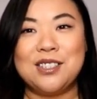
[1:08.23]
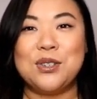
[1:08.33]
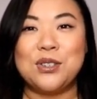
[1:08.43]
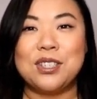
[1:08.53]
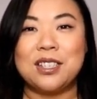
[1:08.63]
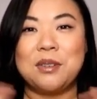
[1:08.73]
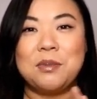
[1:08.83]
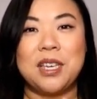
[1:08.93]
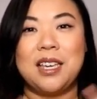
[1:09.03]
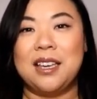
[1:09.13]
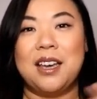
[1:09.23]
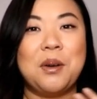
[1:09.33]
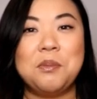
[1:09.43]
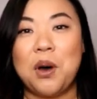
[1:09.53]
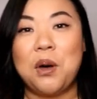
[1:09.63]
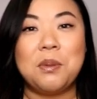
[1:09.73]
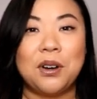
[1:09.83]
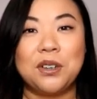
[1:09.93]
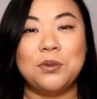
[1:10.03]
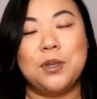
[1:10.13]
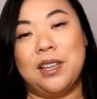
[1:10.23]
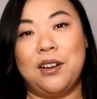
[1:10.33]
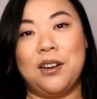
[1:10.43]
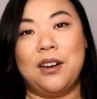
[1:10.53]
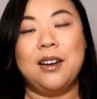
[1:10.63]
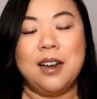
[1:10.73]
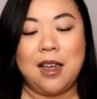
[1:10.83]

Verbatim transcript: They're just gonna be a ballpark of what they are.